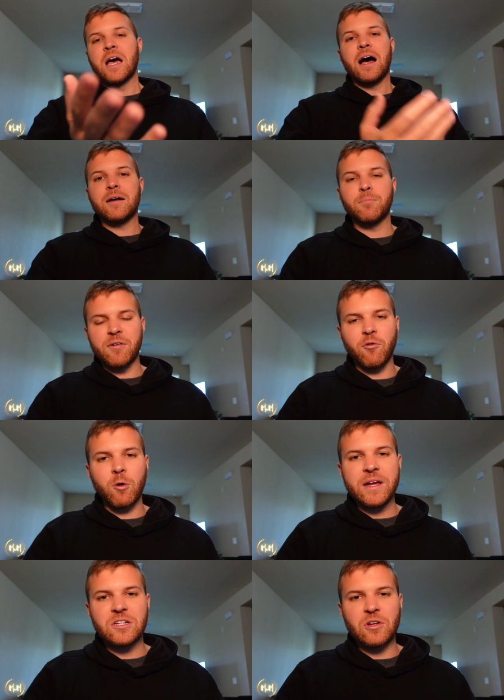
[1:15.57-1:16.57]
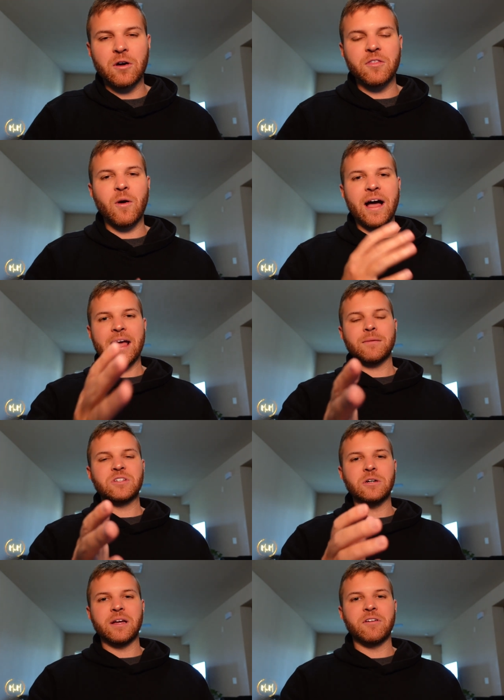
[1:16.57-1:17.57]
Uh, before we get started, though, I am
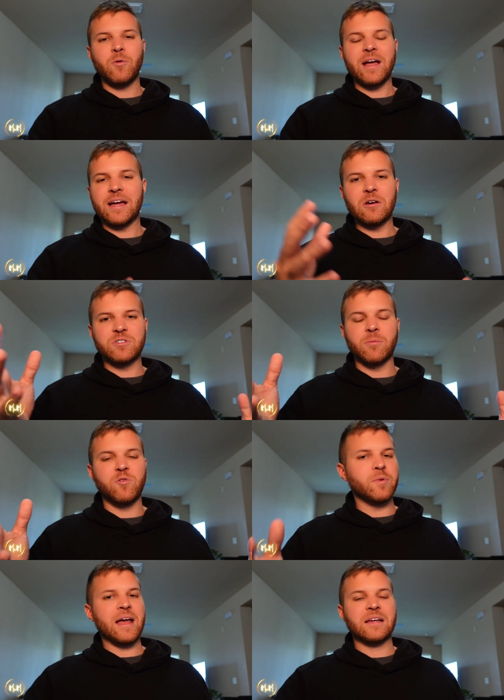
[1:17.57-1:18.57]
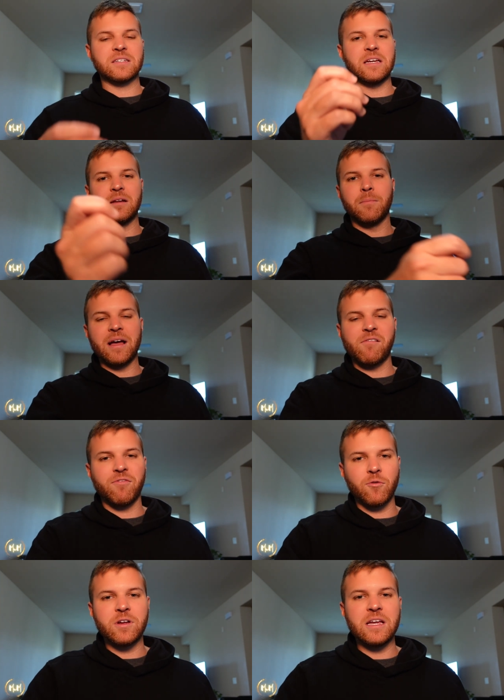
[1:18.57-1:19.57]
still giving away. I know some of you have been asking my
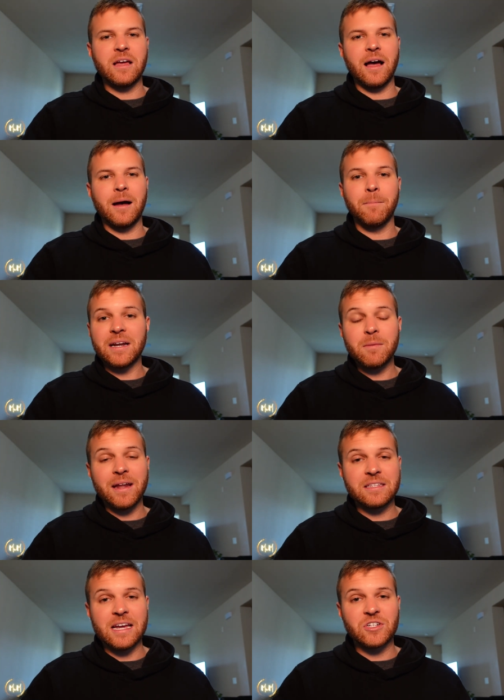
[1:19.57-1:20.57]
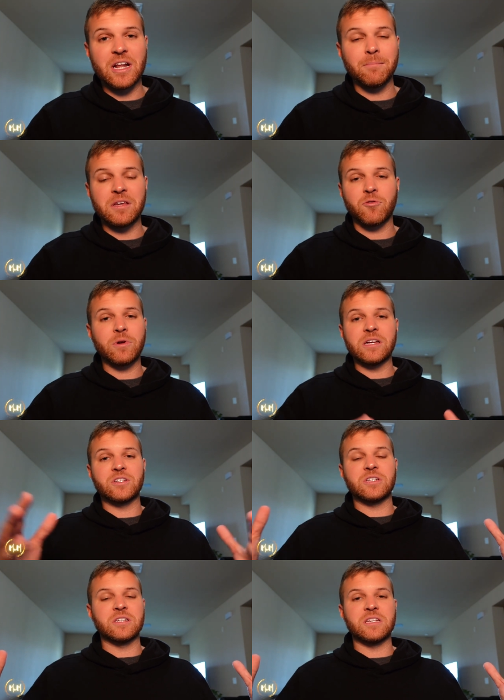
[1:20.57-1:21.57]
free uh, money meditation MP3. It's
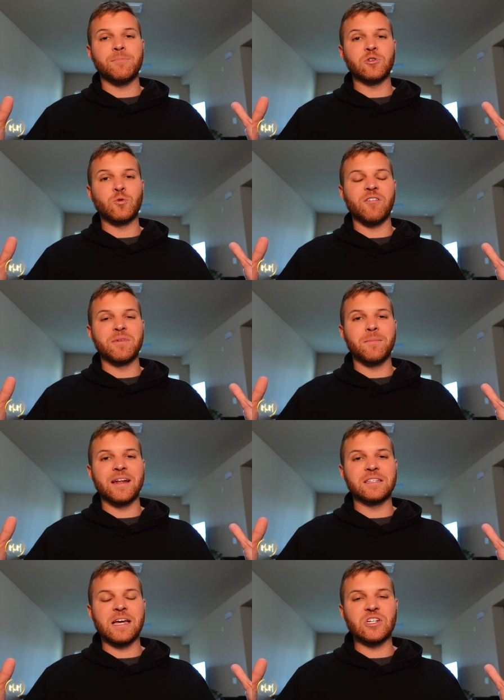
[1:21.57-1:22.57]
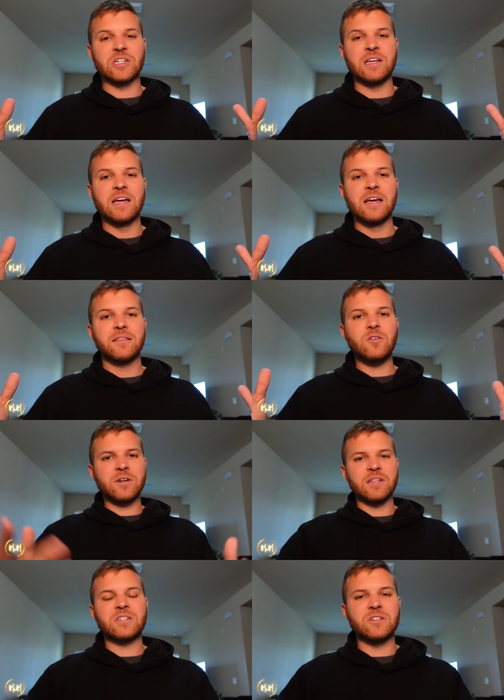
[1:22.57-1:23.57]
just a simple 12 minute meditation that you
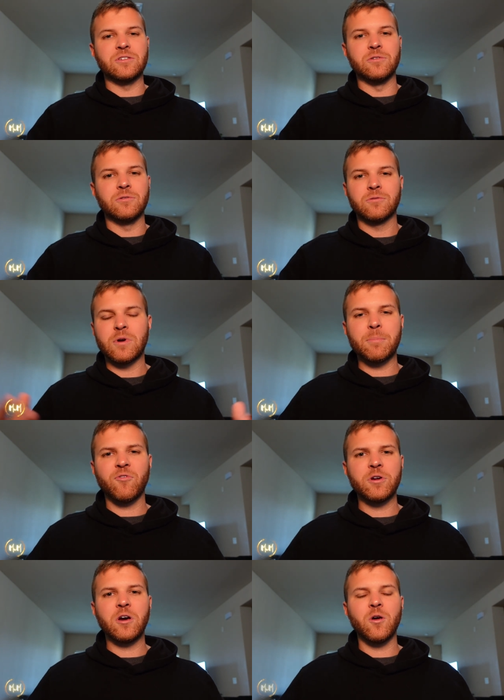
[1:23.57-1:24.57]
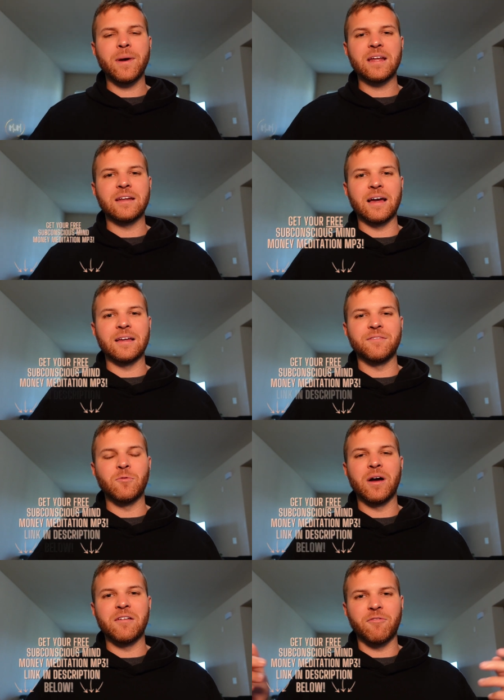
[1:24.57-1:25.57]
can listen to right before you go to bed at night if you
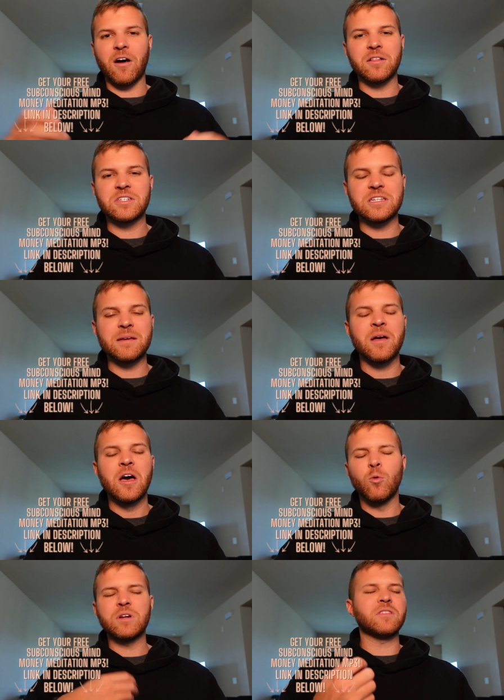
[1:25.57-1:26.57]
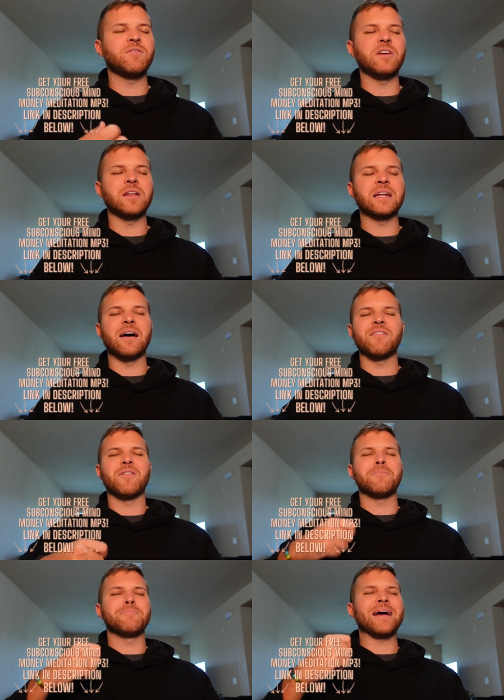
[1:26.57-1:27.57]
want and fall asleep with the feeling
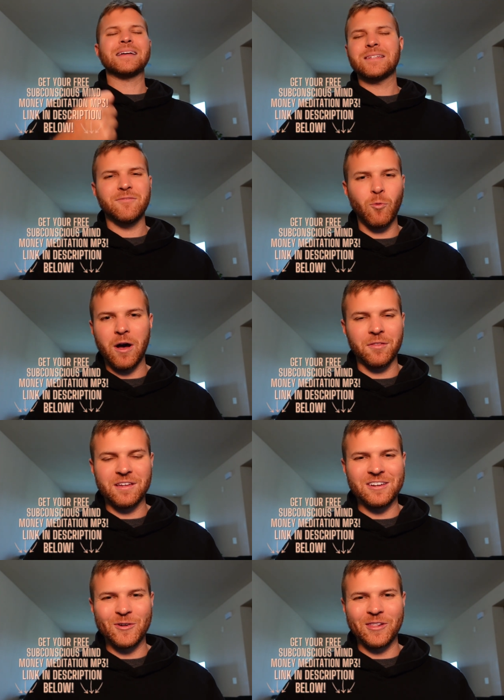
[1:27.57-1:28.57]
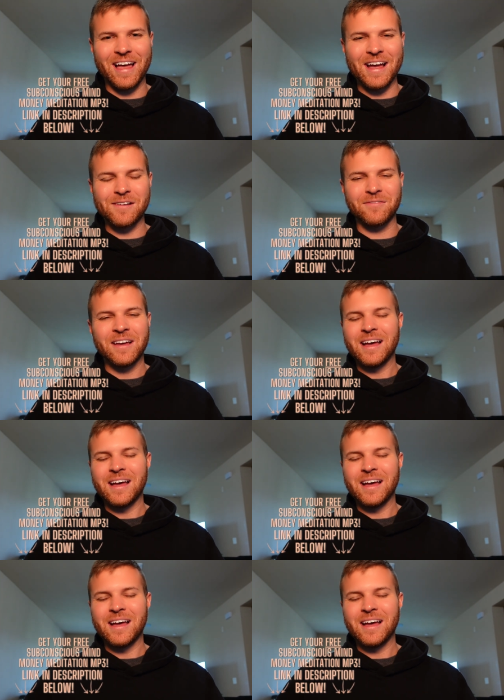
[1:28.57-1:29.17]
of massive wealth in your life.